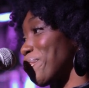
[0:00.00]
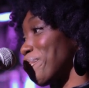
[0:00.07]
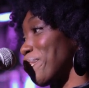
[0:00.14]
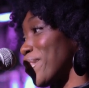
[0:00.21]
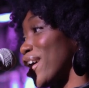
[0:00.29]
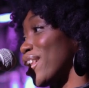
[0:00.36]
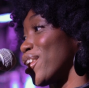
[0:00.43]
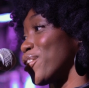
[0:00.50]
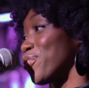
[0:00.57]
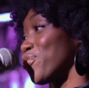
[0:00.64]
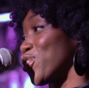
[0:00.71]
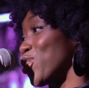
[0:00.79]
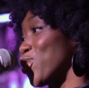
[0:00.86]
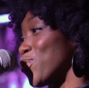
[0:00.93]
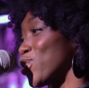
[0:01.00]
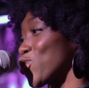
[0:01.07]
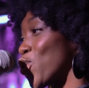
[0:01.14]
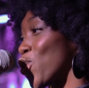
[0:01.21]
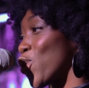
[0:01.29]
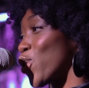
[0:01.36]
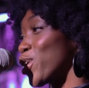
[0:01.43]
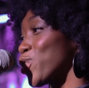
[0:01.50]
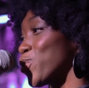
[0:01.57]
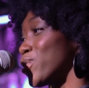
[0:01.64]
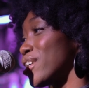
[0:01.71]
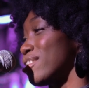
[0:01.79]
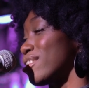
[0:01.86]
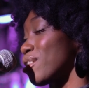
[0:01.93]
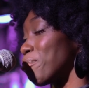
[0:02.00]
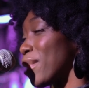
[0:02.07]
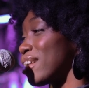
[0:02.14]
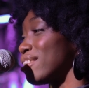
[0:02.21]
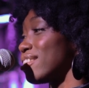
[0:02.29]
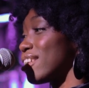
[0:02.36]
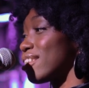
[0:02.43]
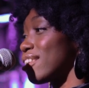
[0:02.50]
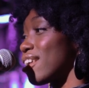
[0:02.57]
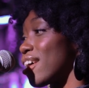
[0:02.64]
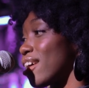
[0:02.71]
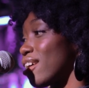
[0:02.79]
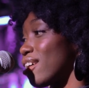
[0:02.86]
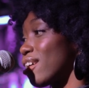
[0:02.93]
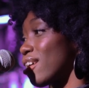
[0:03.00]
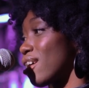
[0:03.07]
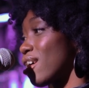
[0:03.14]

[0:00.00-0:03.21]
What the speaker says: My love for you is coiled into my DNA,